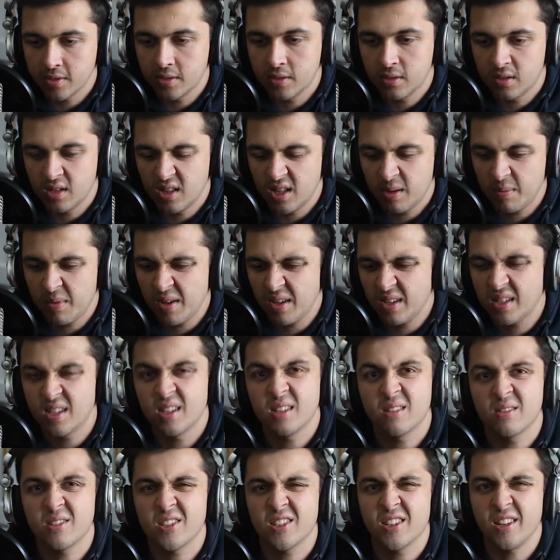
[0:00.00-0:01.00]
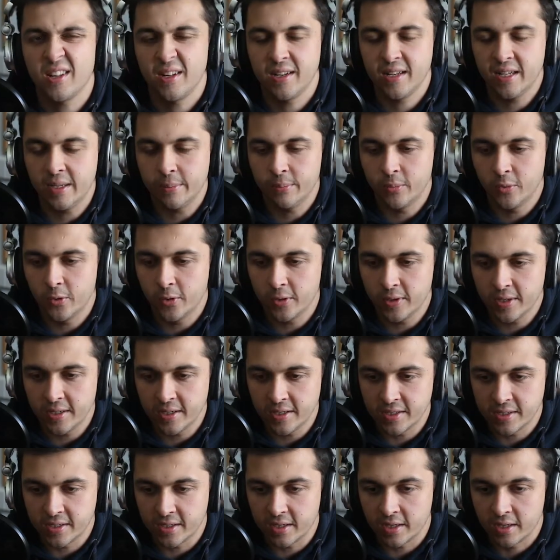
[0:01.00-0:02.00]
to do it that makes it slightly more
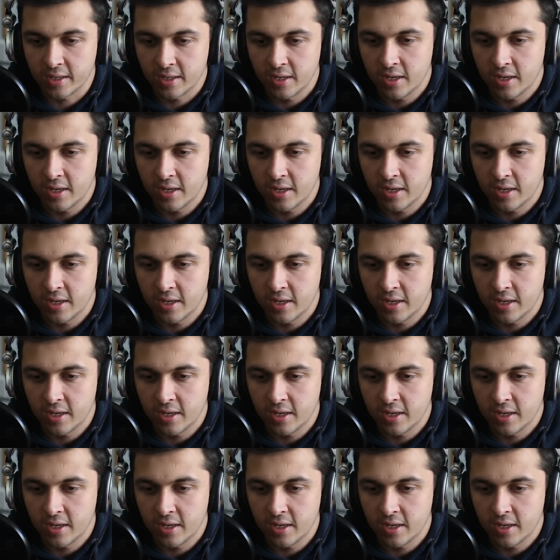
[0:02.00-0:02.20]
easier.